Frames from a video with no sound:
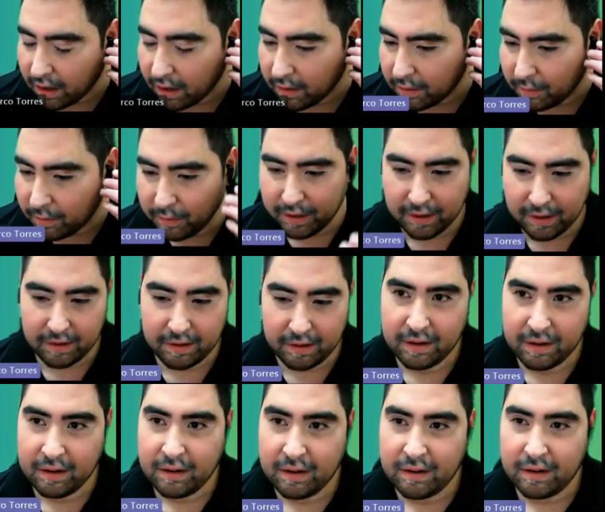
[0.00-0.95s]
Oh, weird.
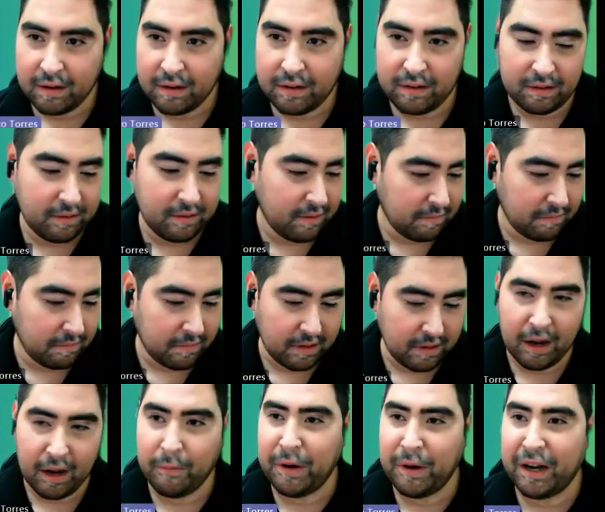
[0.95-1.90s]

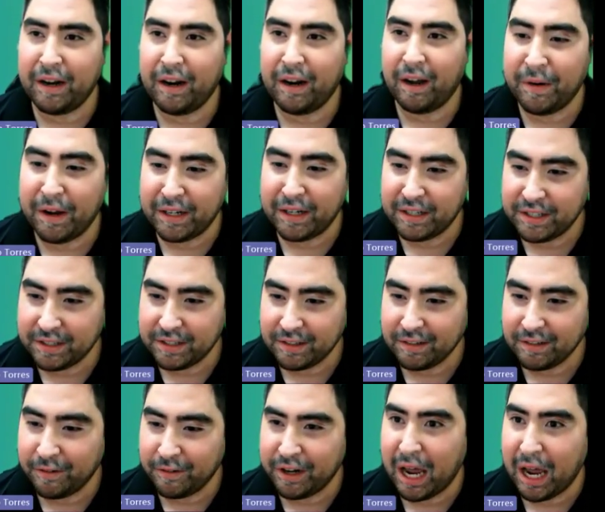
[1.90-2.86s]
Yeah, I'm not
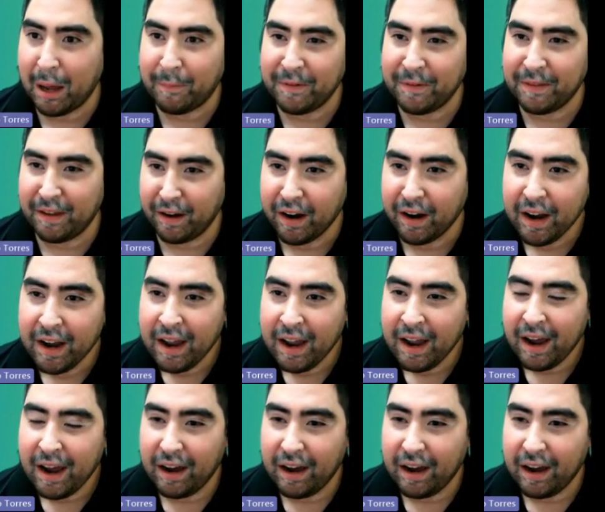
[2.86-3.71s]
sure what happened there.